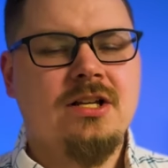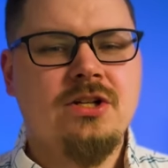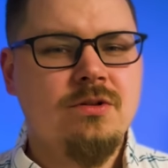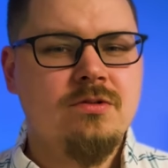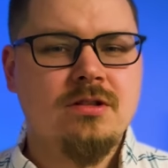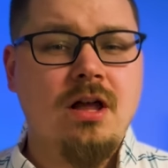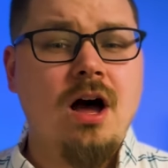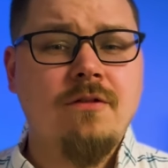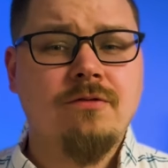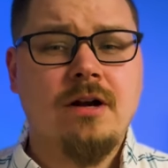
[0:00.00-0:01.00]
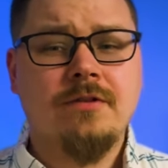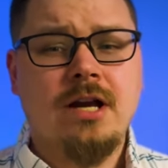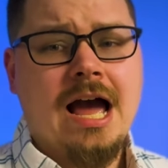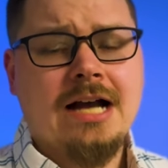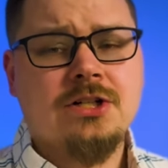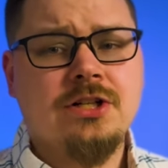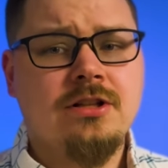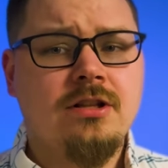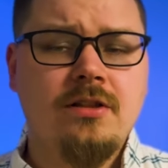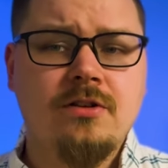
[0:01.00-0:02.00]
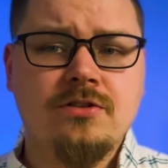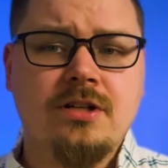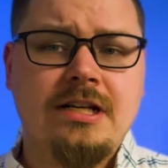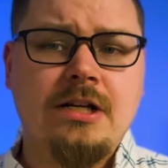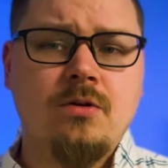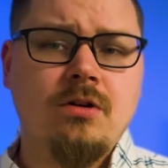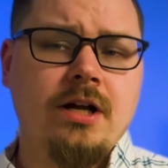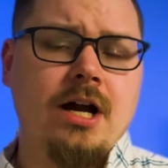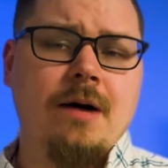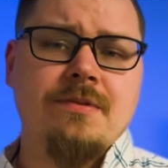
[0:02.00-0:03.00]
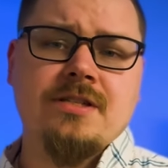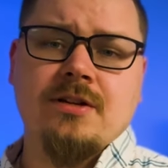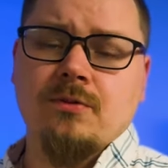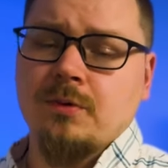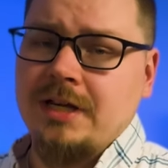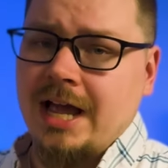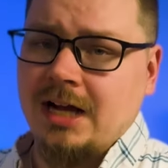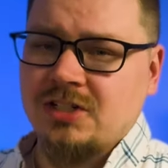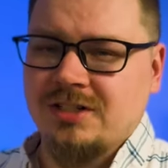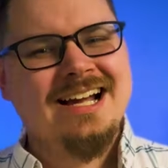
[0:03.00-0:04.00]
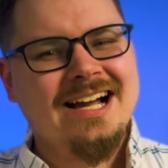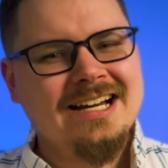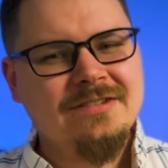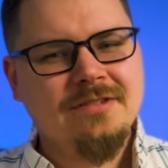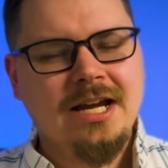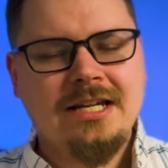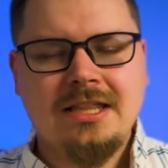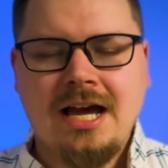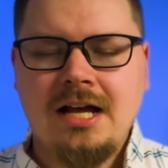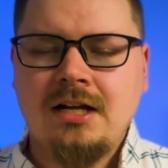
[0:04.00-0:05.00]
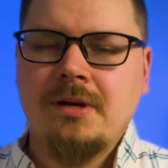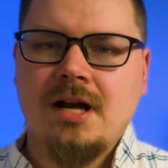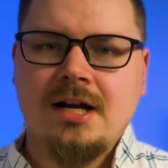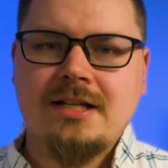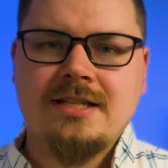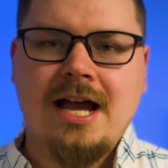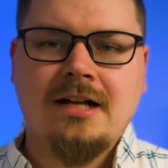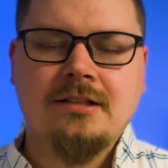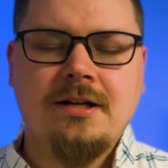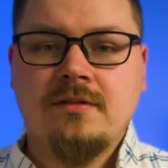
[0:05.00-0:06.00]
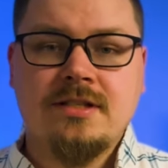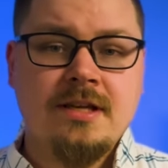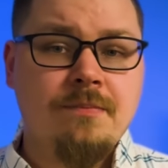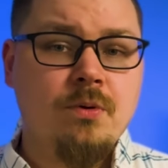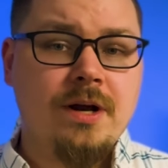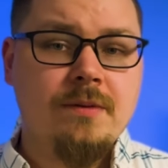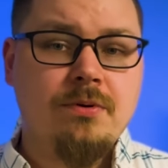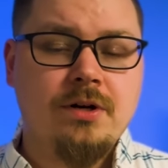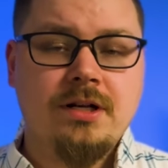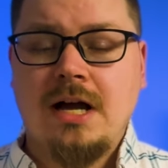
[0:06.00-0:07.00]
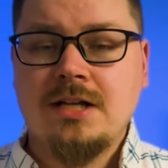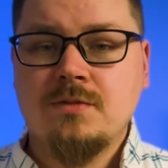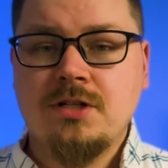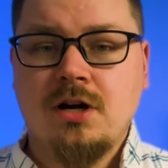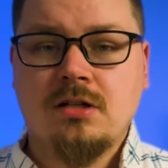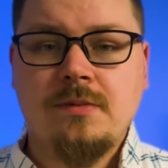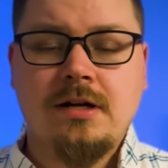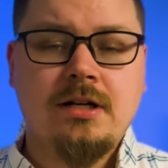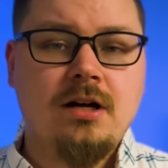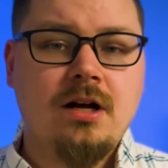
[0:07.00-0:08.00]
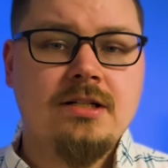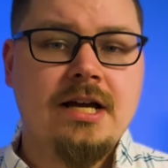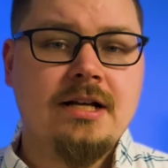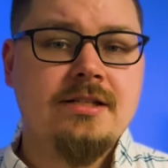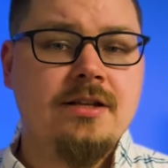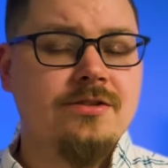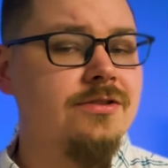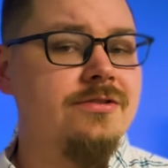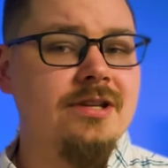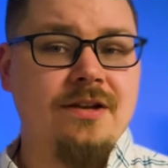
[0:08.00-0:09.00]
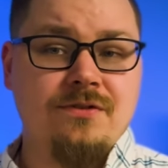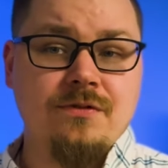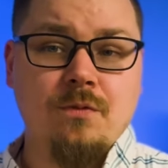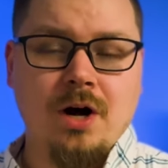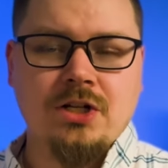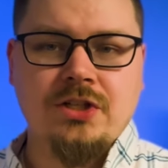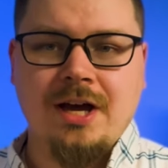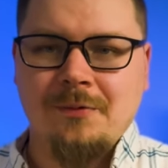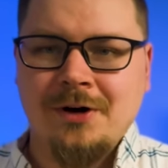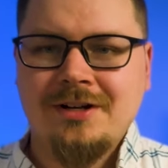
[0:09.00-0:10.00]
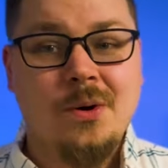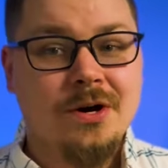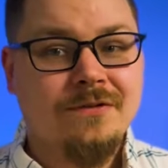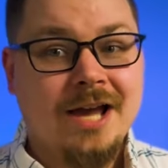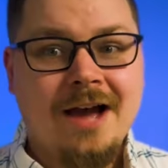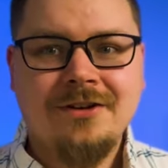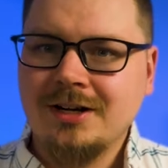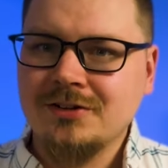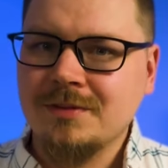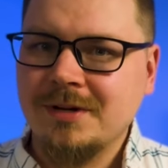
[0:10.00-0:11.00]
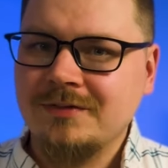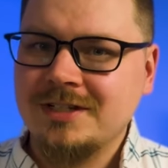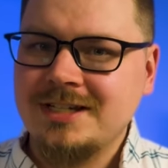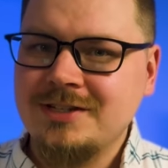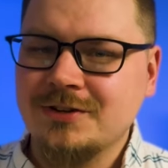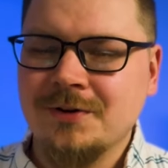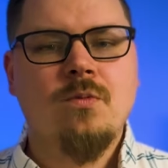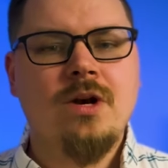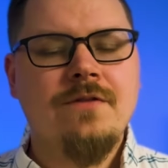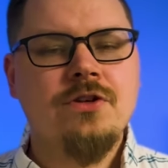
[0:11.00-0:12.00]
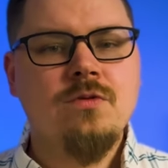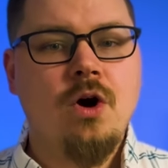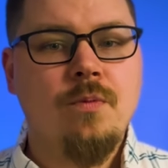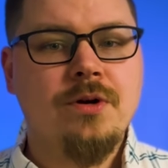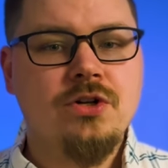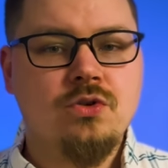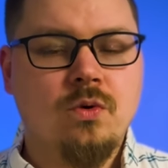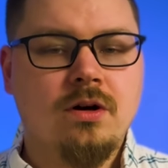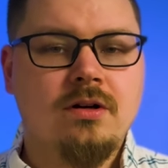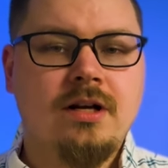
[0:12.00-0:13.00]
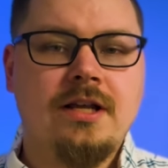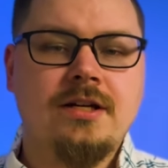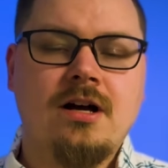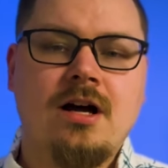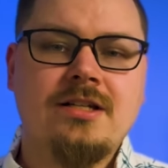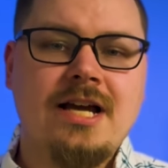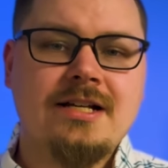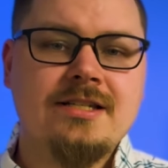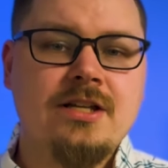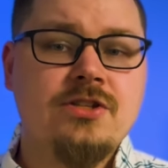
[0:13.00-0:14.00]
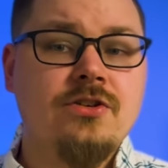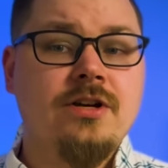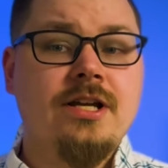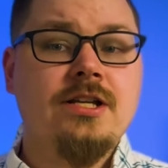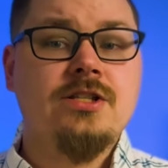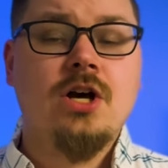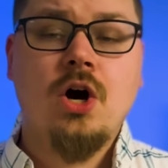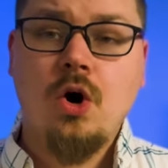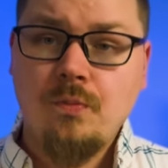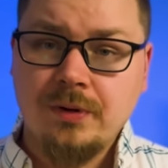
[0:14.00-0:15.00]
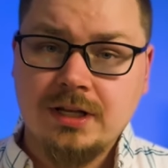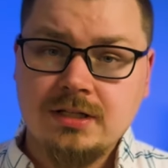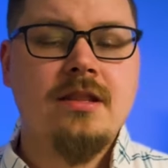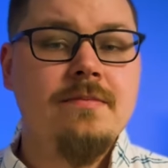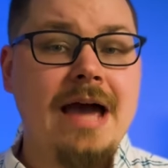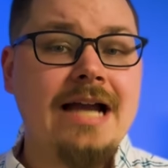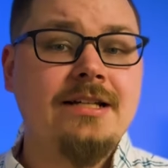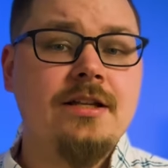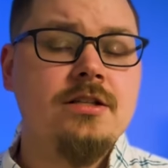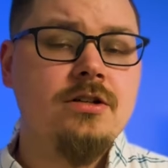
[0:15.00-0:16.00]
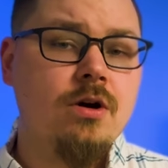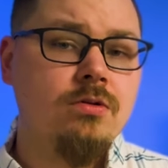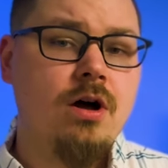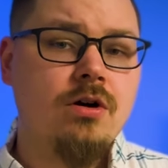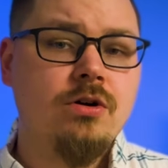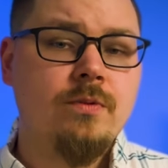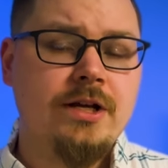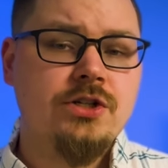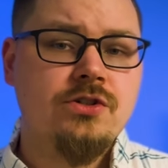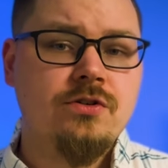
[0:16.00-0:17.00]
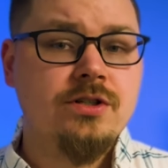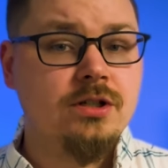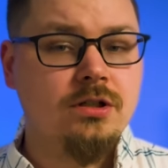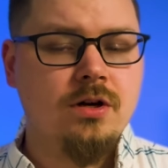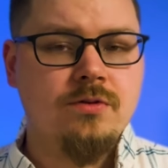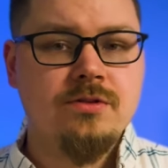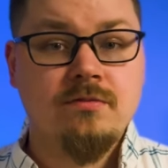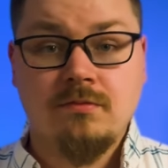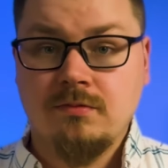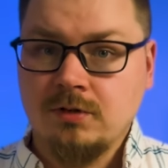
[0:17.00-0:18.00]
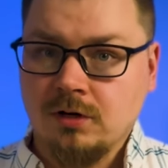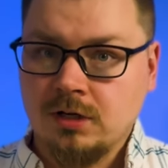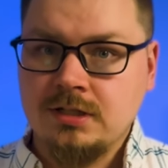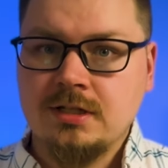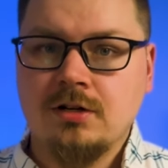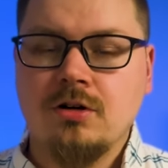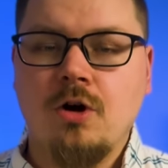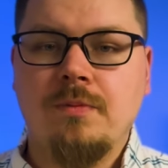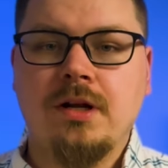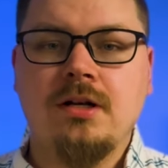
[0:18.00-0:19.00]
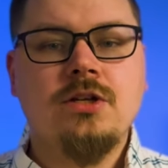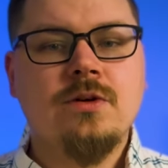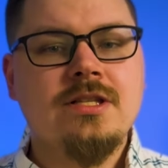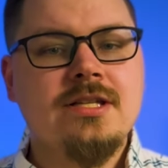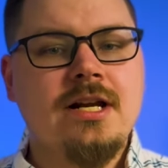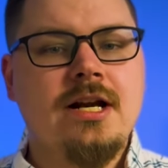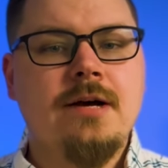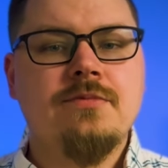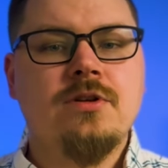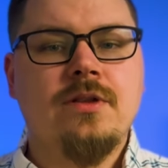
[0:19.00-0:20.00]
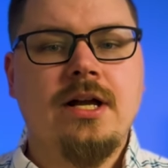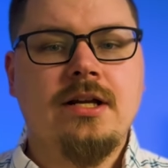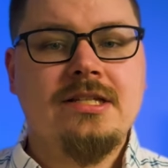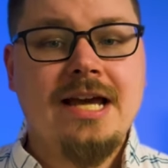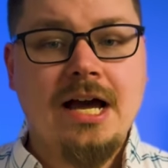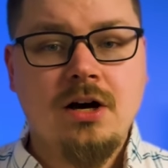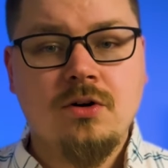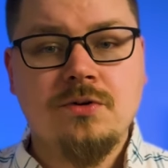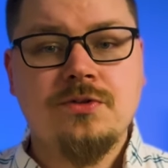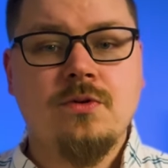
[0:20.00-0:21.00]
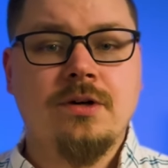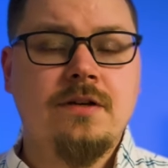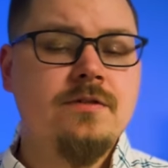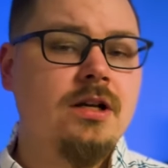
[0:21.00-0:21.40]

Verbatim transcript: Newton's law. For every action, there's an equal and opposite reaction. Kind of like that, but not exactly. The simple way to put it, as we talked about in contact sensors, if you've watched that one, or if you haven't, here's a bit of a teaser. Whenever you open a door and the contact sensor is opened, the magnets no longer register as closed. They're considered open. You can set it up so that it tells or gives a